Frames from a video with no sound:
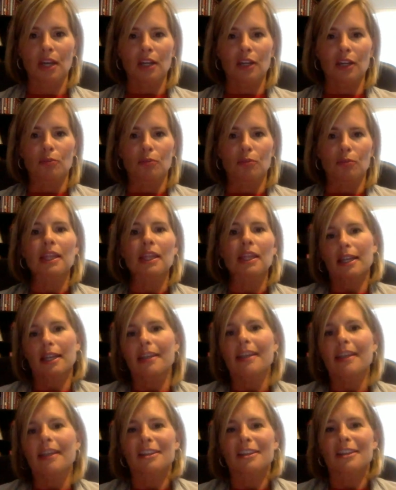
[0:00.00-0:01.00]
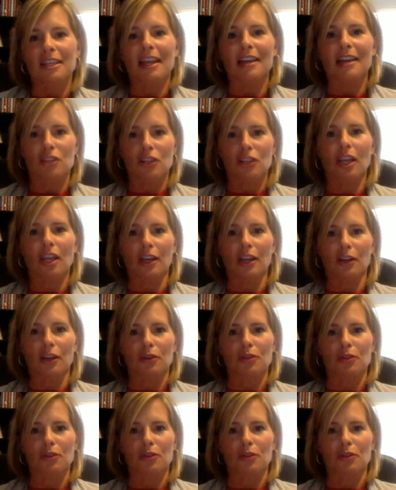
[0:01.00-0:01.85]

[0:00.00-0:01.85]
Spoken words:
be that connected educator.